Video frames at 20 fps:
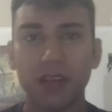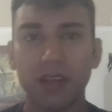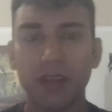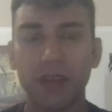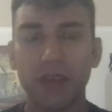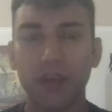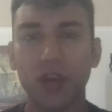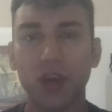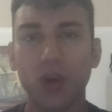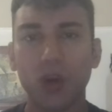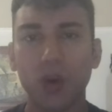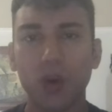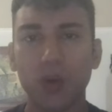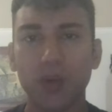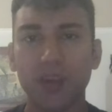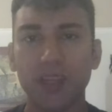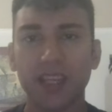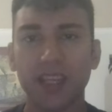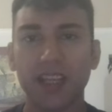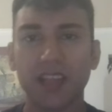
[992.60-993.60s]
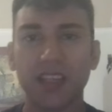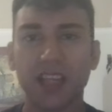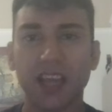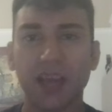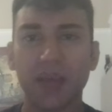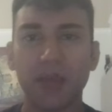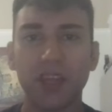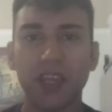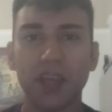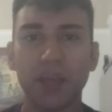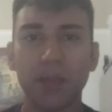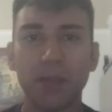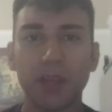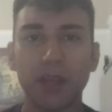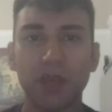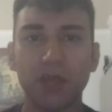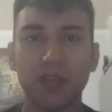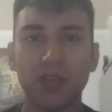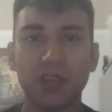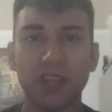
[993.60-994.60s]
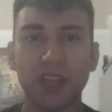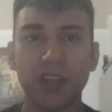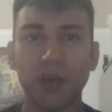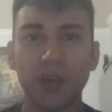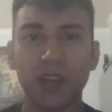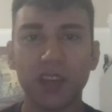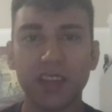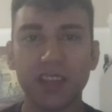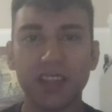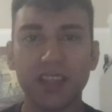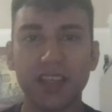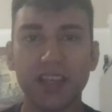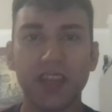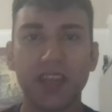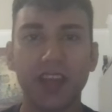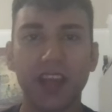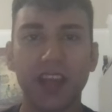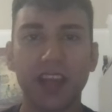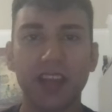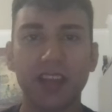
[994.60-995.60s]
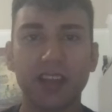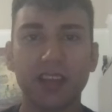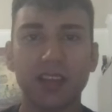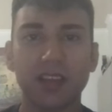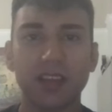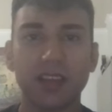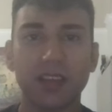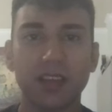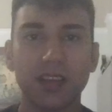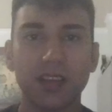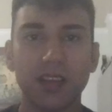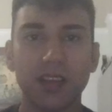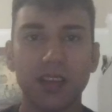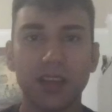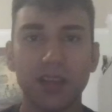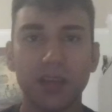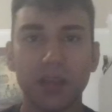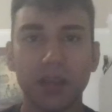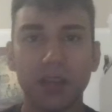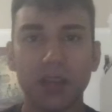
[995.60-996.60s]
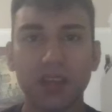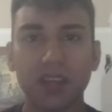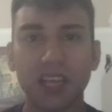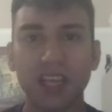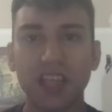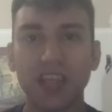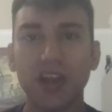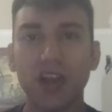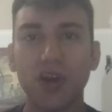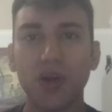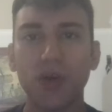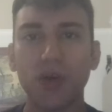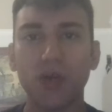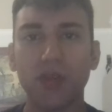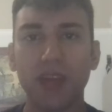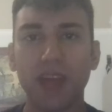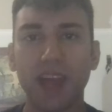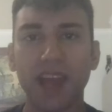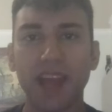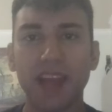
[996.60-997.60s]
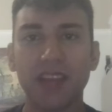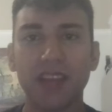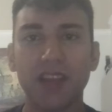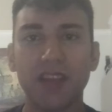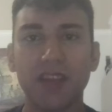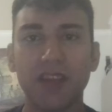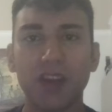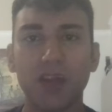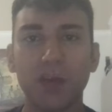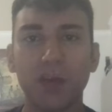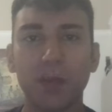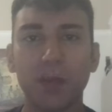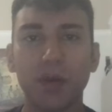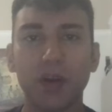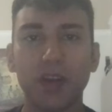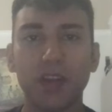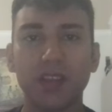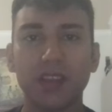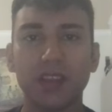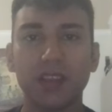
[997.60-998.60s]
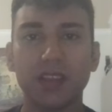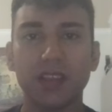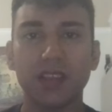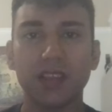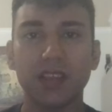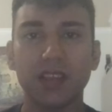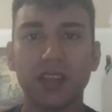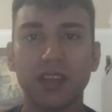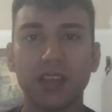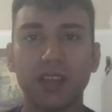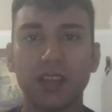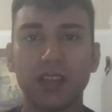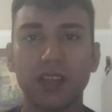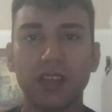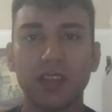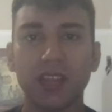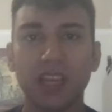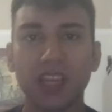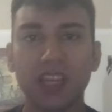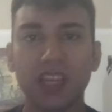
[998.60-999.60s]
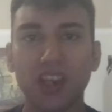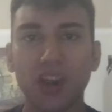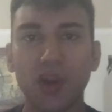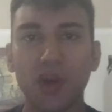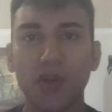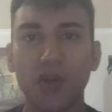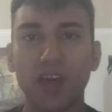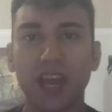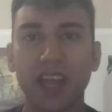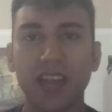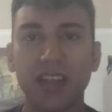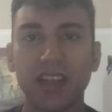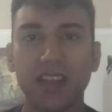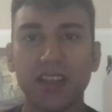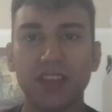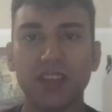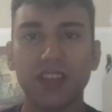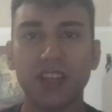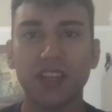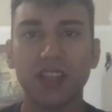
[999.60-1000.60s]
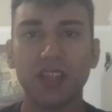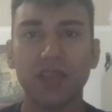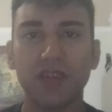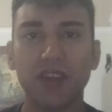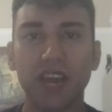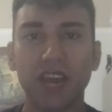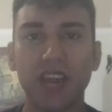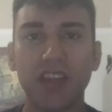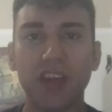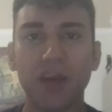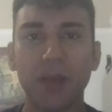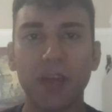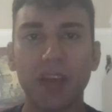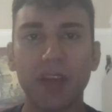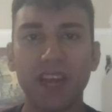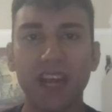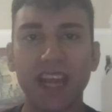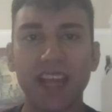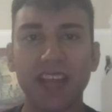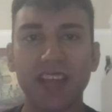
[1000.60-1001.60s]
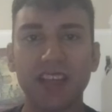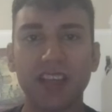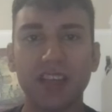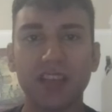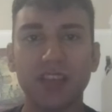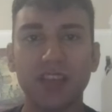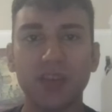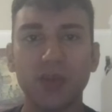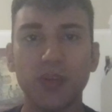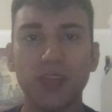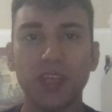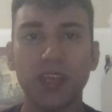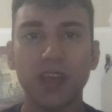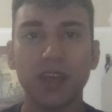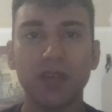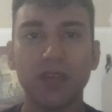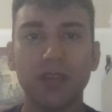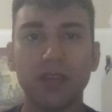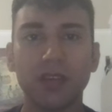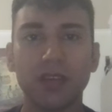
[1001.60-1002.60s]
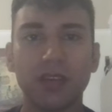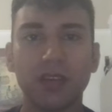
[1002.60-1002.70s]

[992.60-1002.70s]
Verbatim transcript: Of course, they discount the abuse. They don't consider that because they know that is their vulnerable point. They know that it doesn't justify them having access to you.